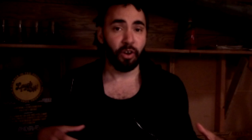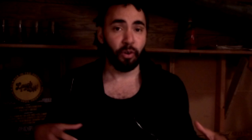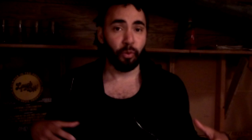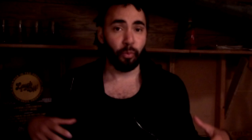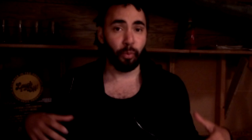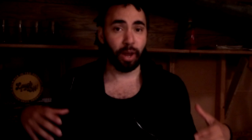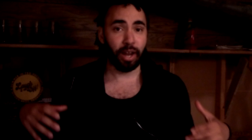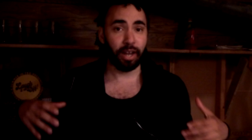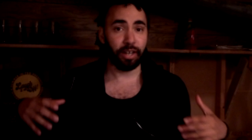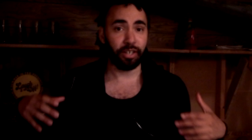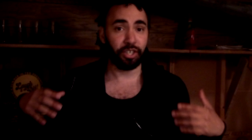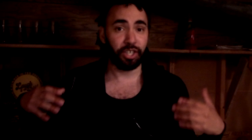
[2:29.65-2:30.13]

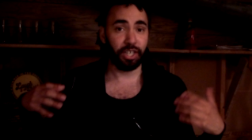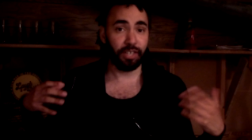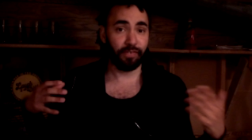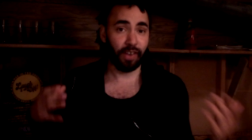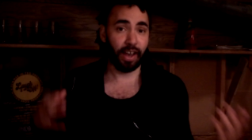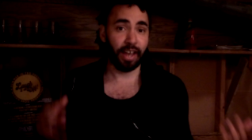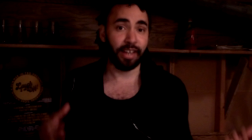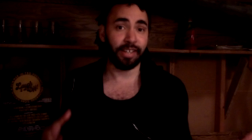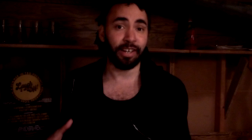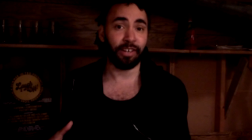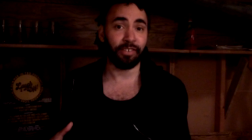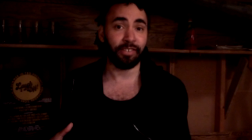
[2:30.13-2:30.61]
when she
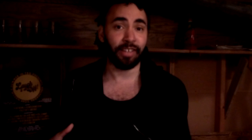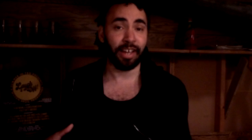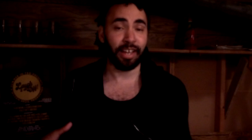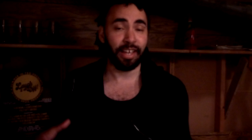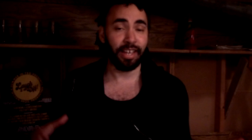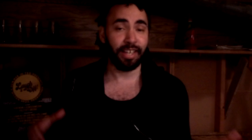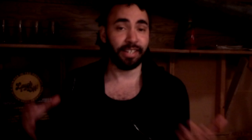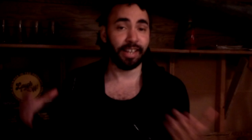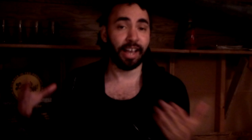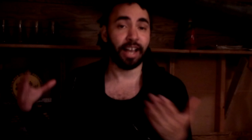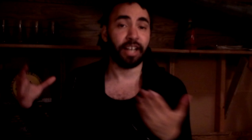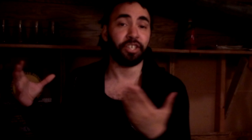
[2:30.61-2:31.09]
finds out that
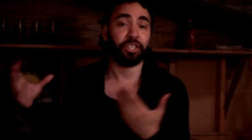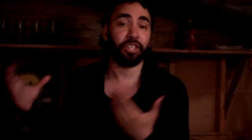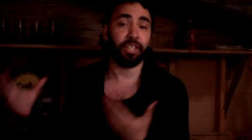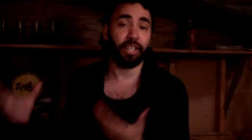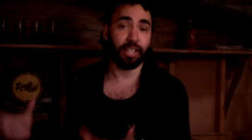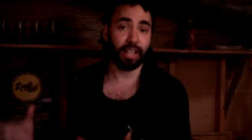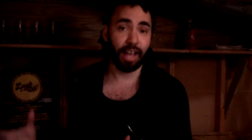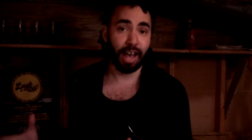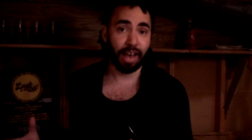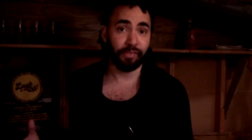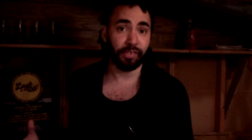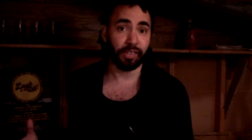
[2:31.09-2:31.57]
he's actually
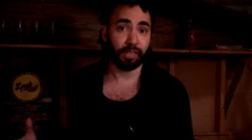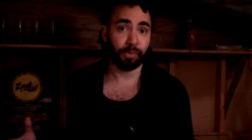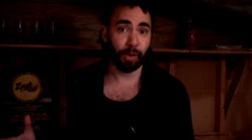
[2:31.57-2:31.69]
alive as